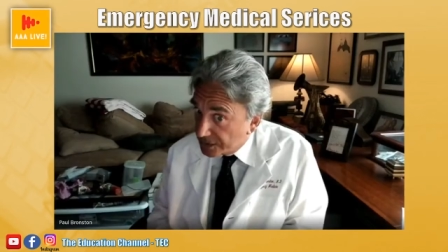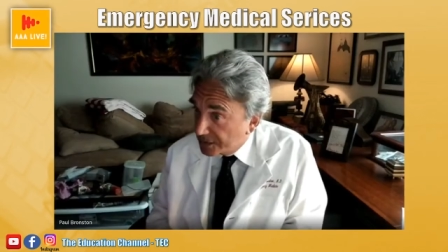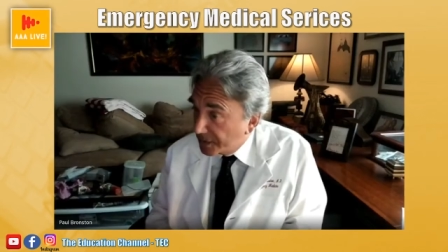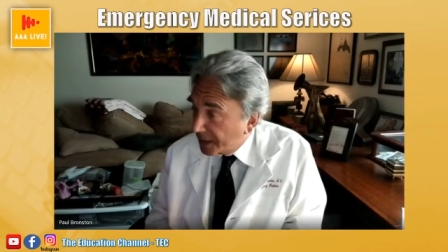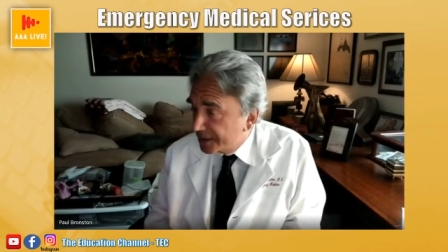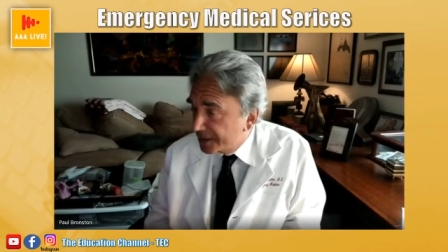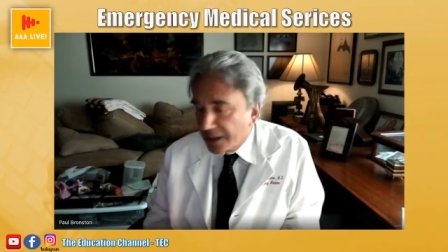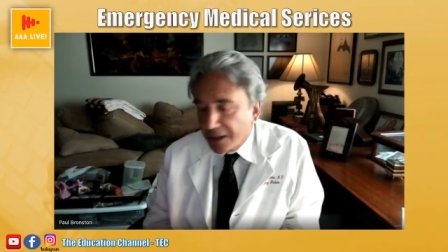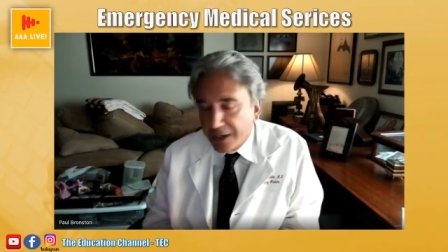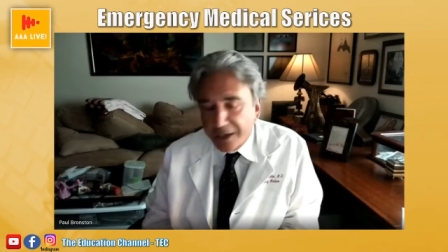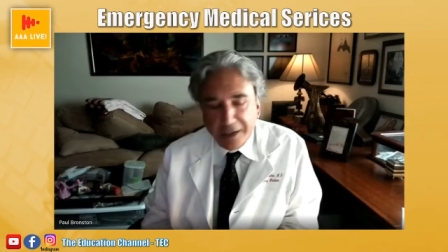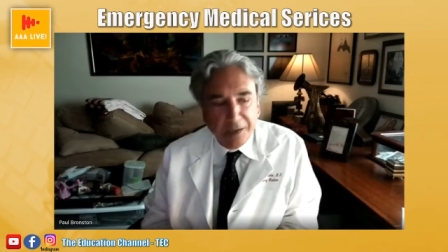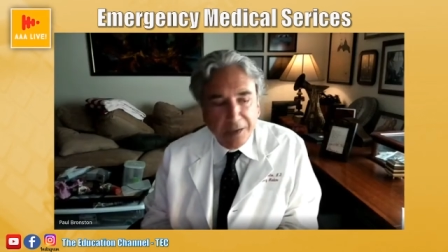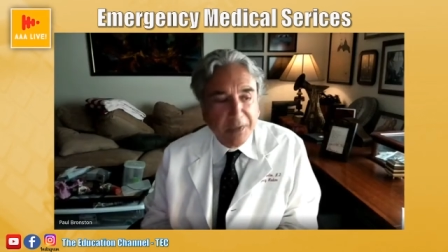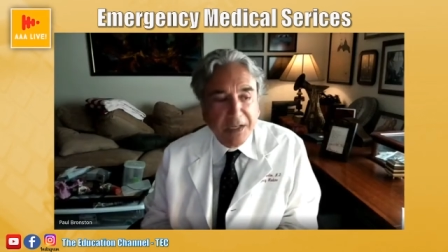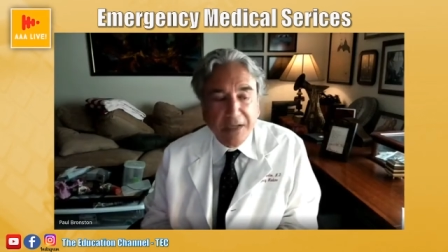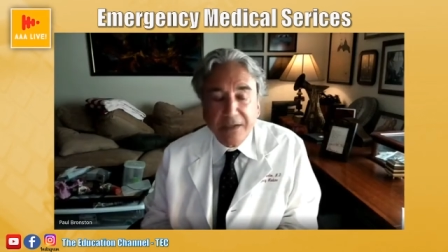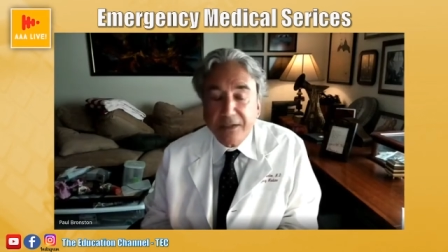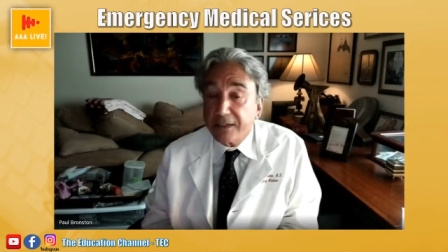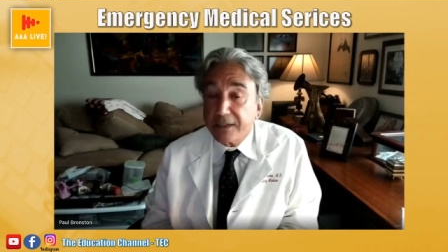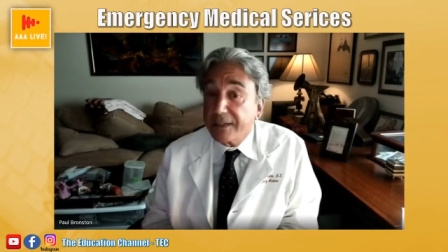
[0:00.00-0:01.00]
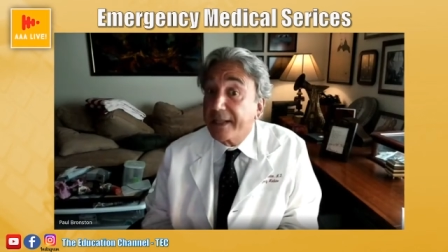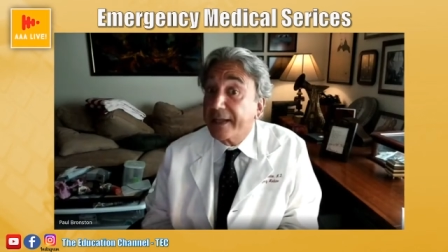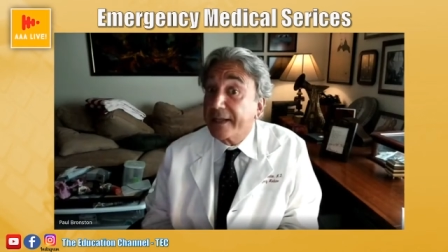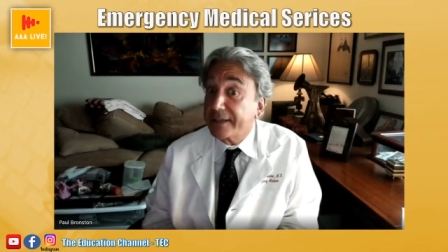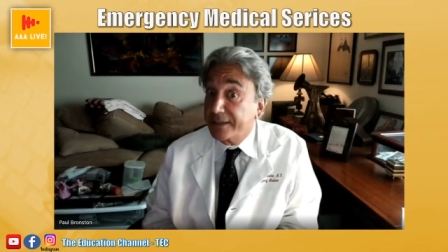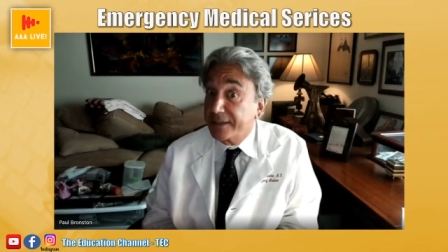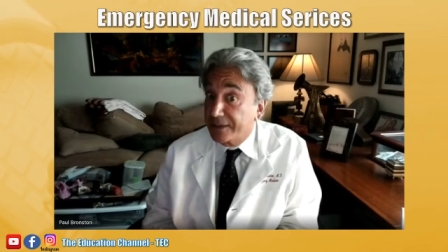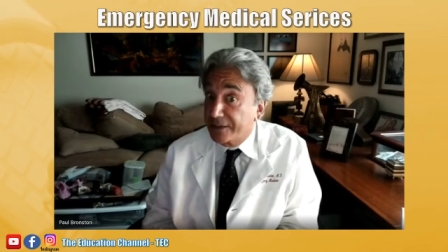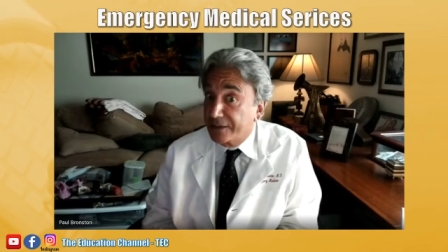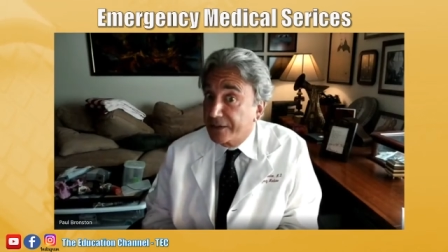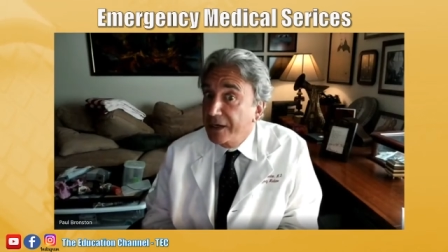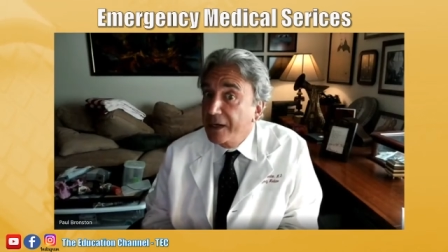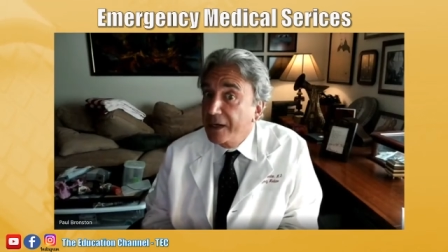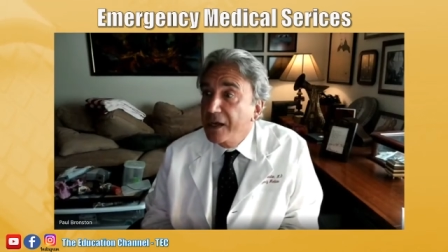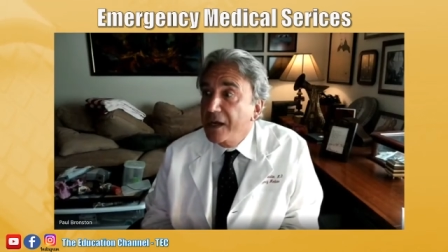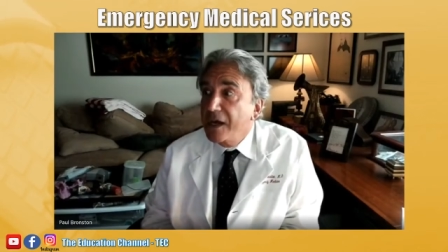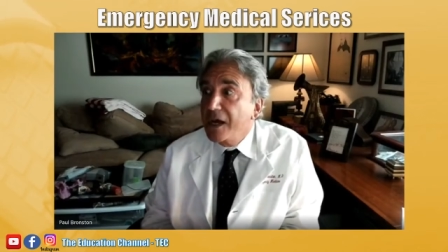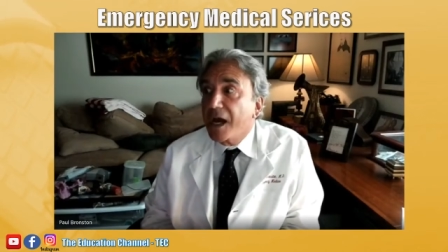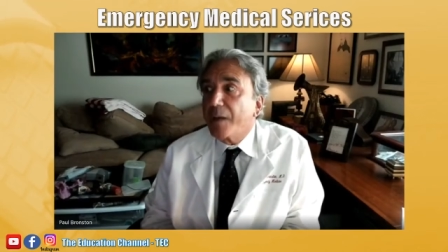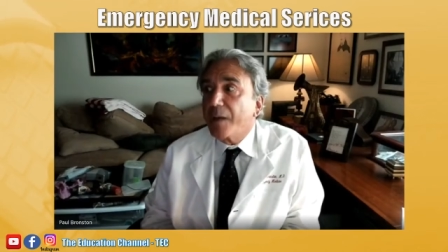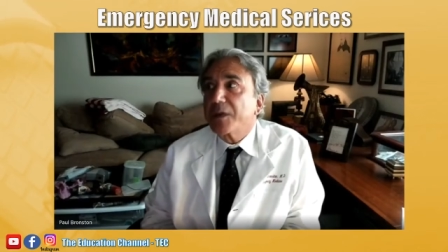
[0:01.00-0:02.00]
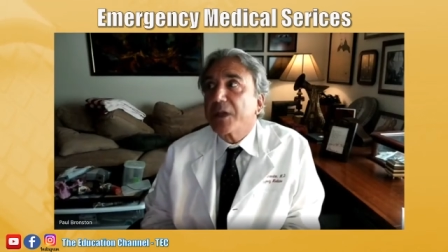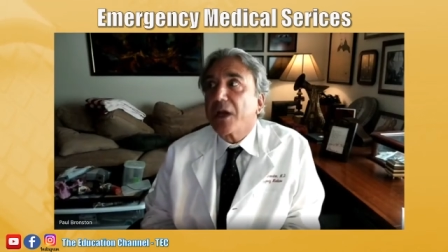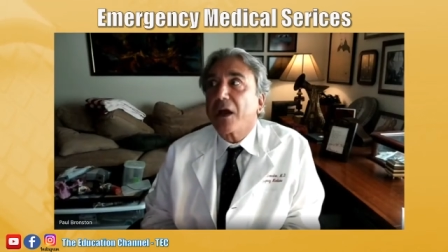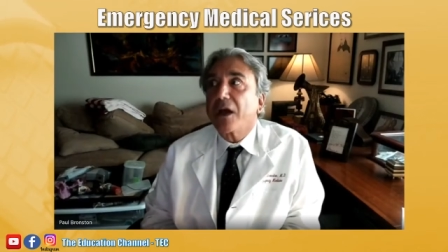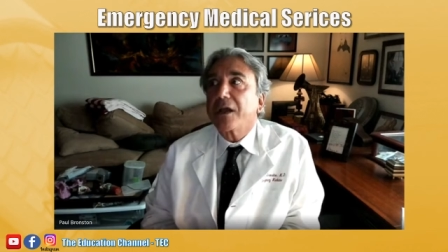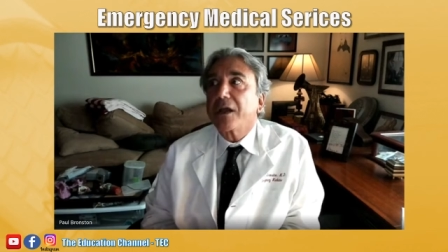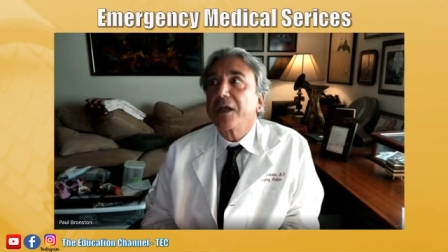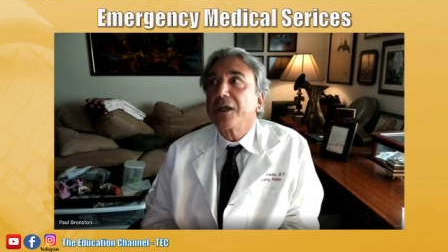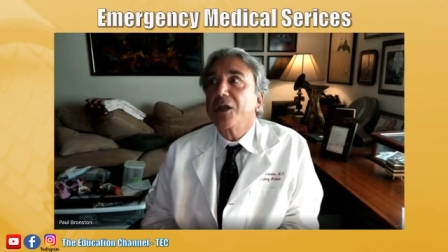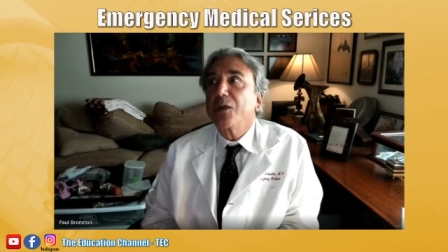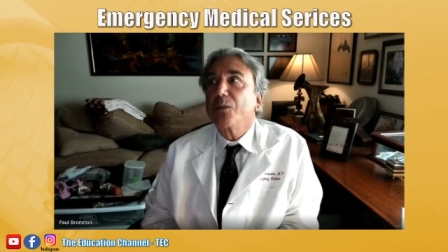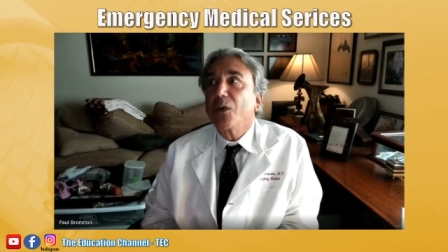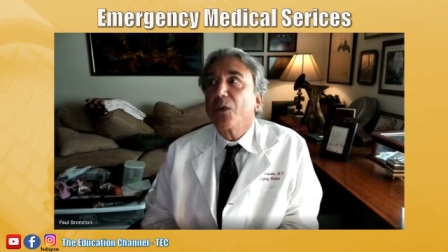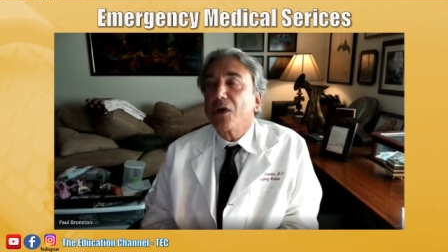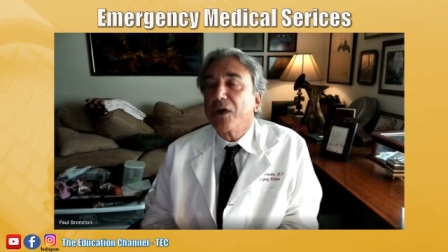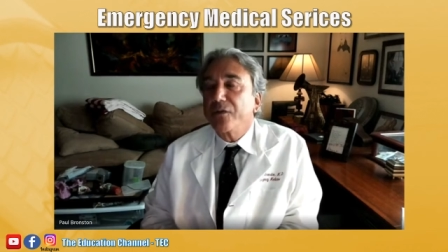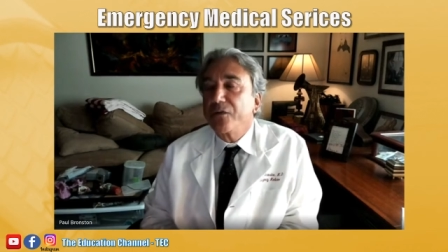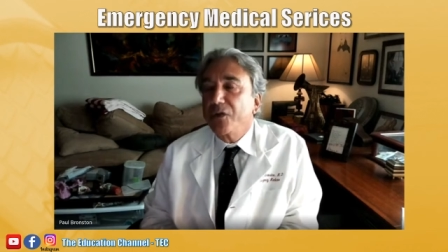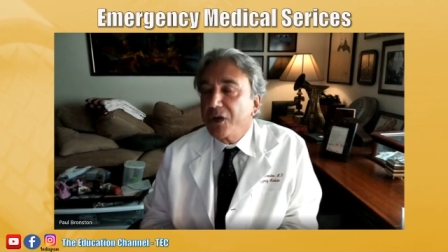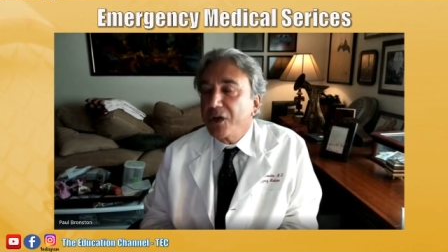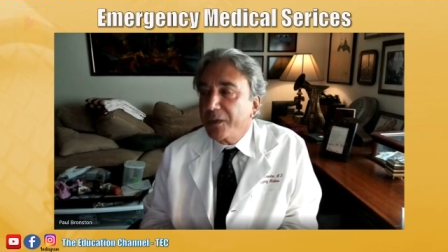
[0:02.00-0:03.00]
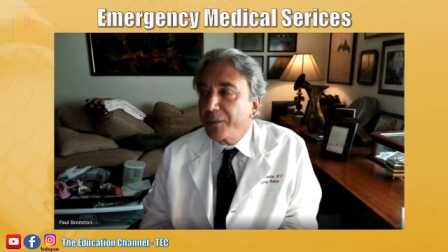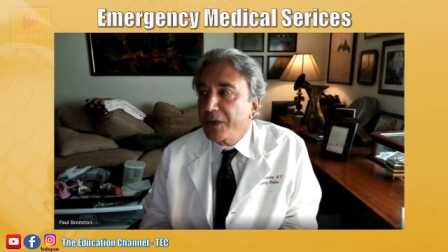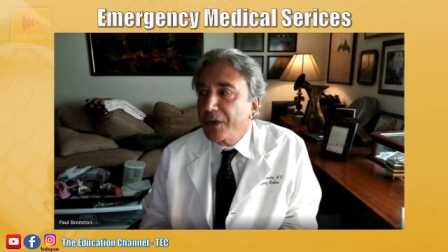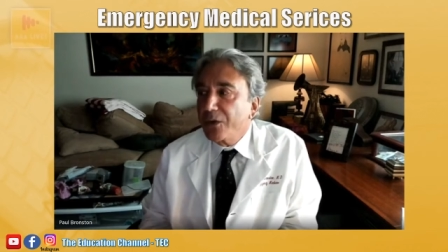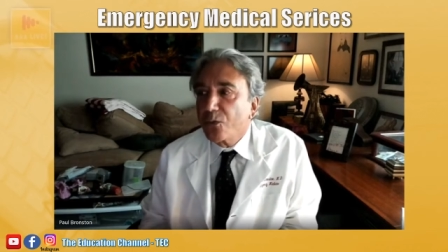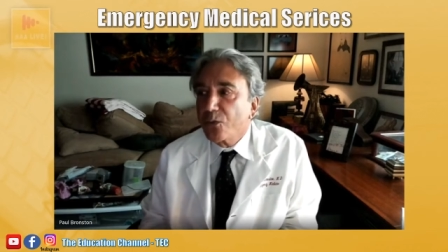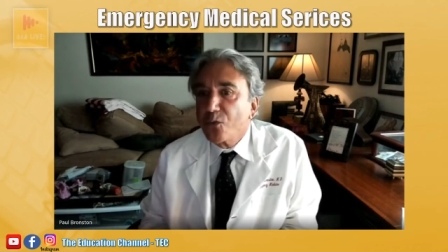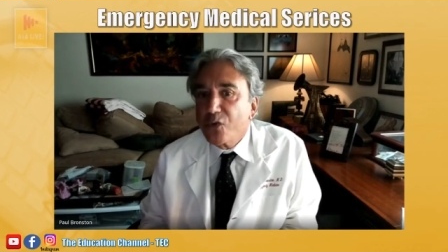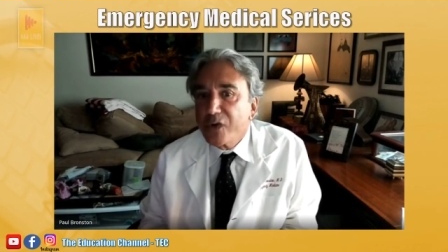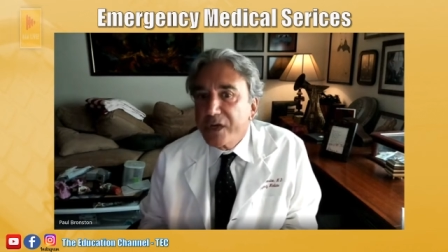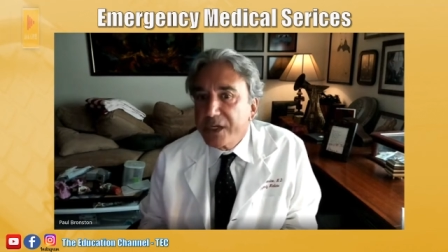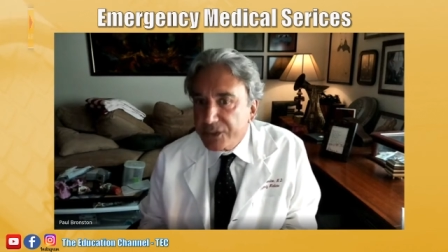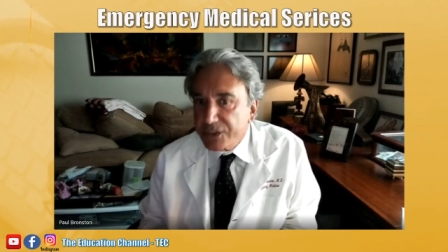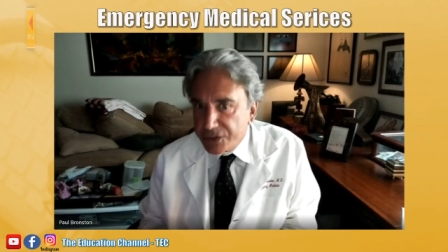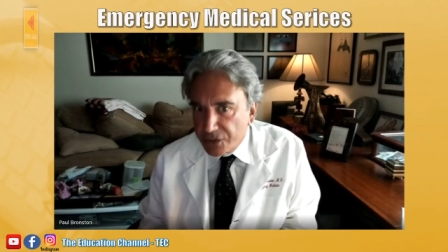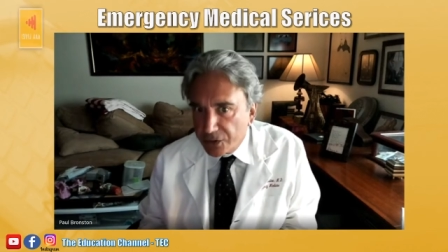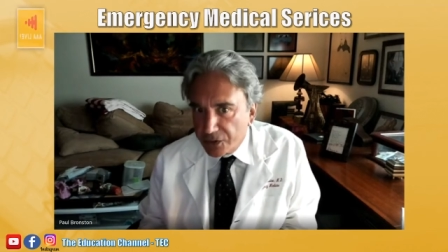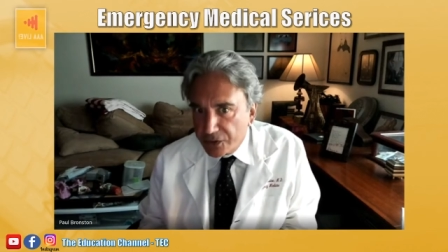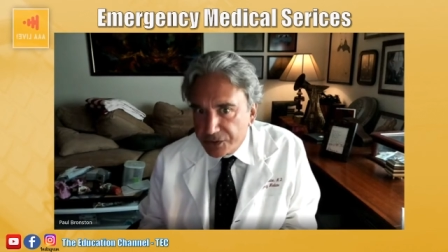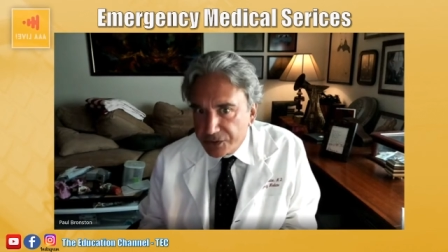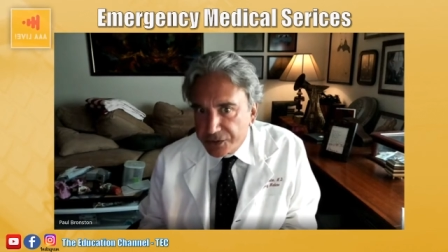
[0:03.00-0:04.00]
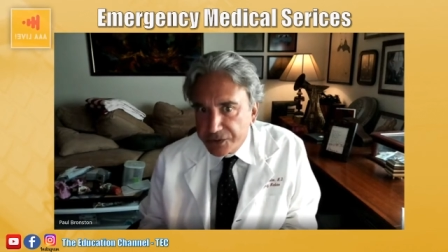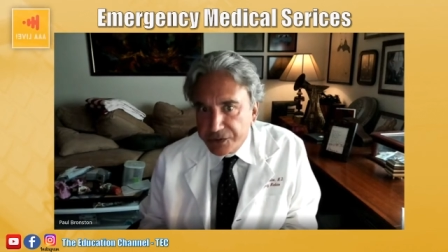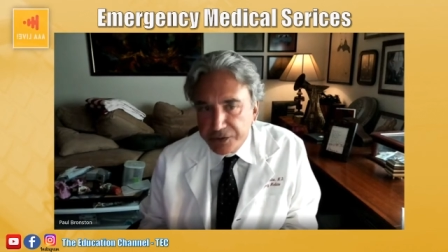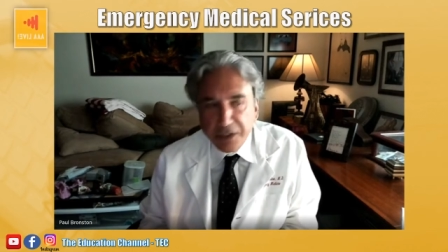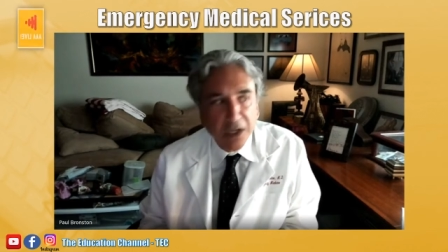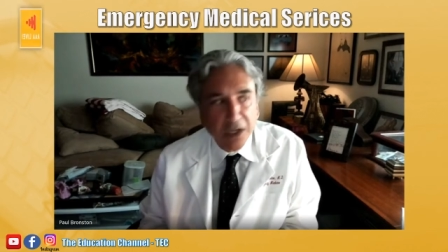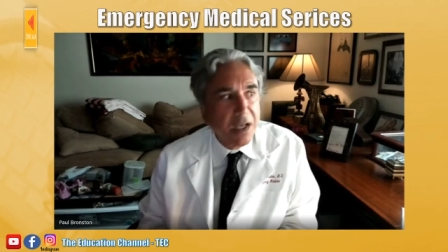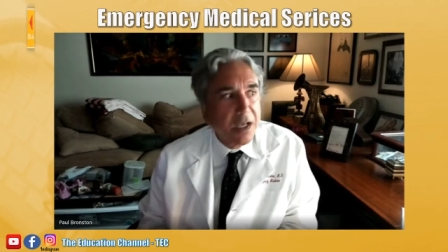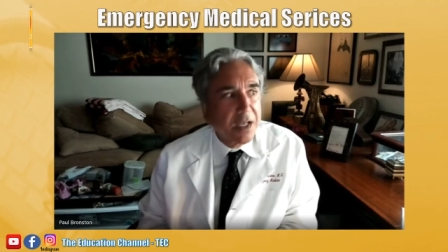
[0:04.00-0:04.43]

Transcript: Not talking intellect here. I'm talking if you're going to be a researcher,